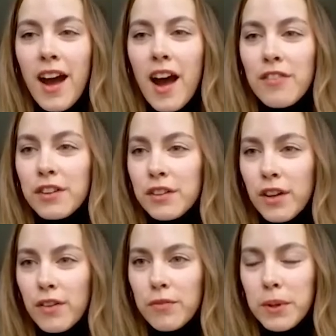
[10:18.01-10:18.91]
of a
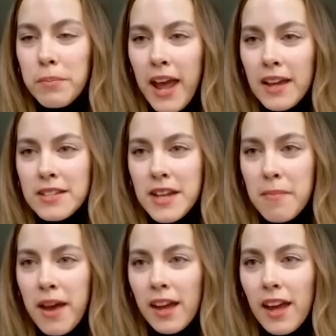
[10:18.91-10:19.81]
global
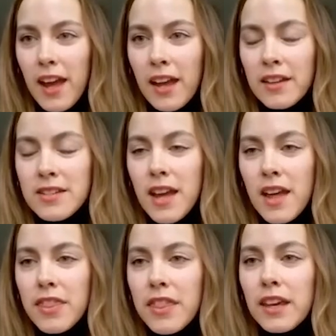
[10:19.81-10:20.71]
pandemic and
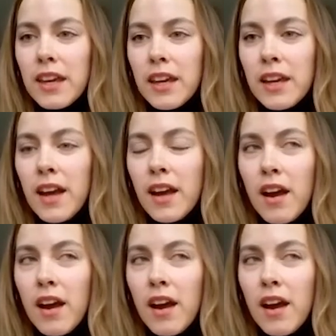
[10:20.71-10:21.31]
thinking